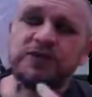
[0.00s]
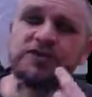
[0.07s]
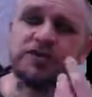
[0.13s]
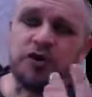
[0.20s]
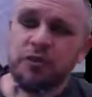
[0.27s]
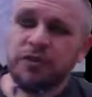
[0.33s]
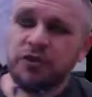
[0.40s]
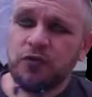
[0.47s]

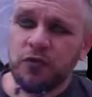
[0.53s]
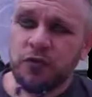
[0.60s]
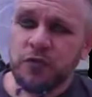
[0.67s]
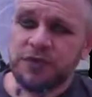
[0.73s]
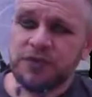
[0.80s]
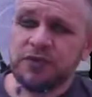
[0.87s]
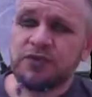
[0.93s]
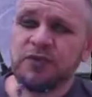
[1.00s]
Show me your
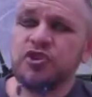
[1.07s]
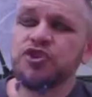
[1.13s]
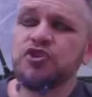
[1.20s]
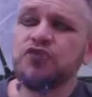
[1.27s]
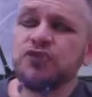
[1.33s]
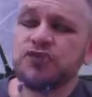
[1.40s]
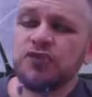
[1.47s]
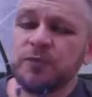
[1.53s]
world. You
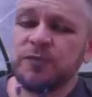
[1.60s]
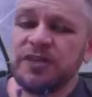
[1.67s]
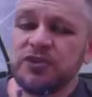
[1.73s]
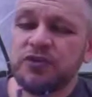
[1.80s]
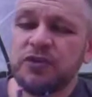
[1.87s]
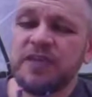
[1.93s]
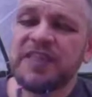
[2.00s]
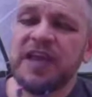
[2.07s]
you show me.
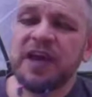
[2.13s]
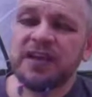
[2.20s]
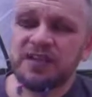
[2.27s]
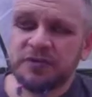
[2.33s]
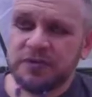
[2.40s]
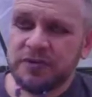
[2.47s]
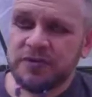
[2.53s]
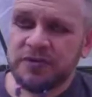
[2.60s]
You're the
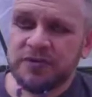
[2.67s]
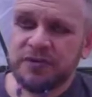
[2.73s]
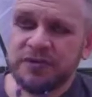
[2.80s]
expert.